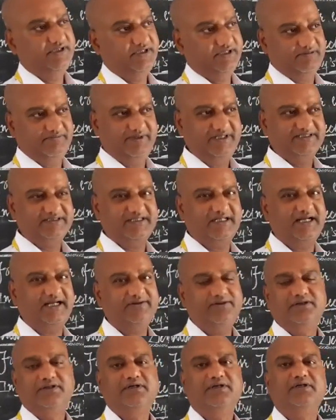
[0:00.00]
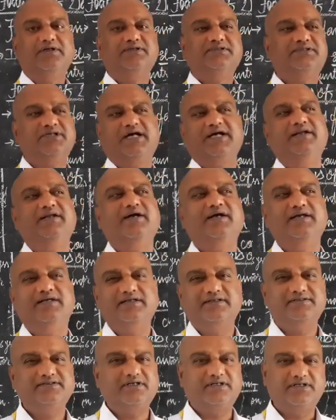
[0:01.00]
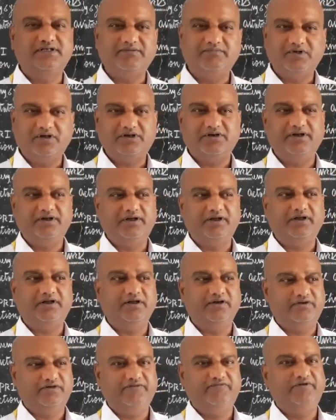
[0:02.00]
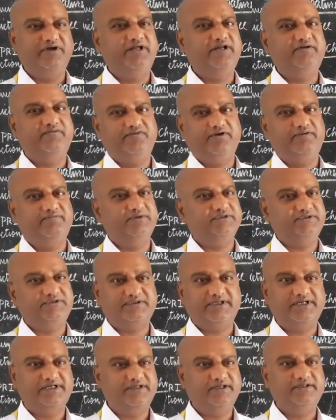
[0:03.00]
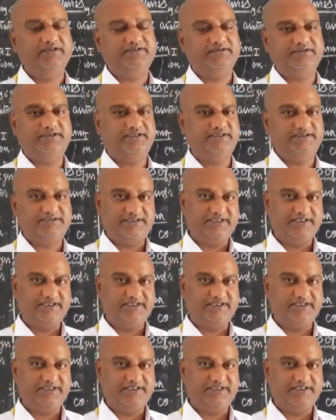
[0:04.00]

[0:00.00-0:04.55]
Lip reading: It means that China is a democratic country, very famous. China is these